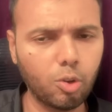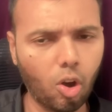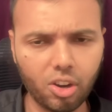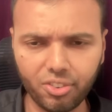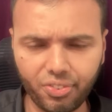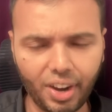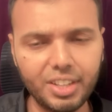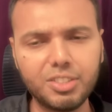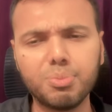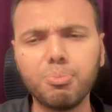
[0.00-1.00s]
Docker
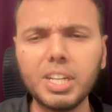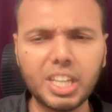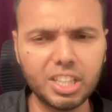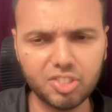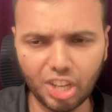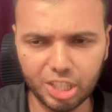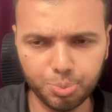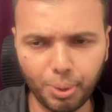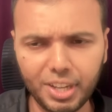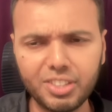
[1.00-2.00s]
files, multi-stage
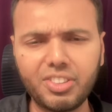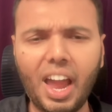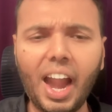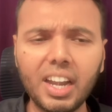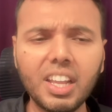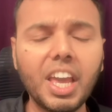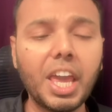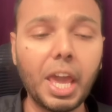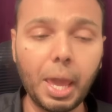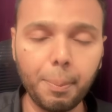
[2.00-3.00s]
builds, and
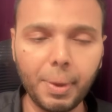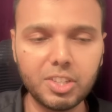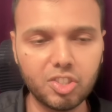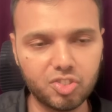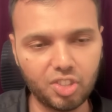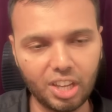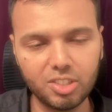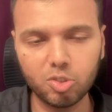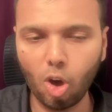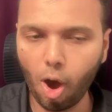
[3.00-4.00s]
image
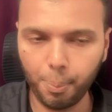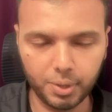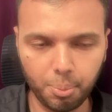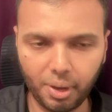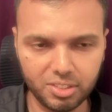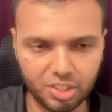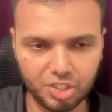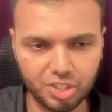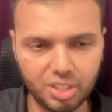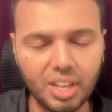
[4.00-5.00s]
size
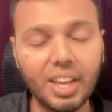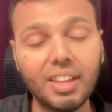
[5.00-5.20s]
optimization.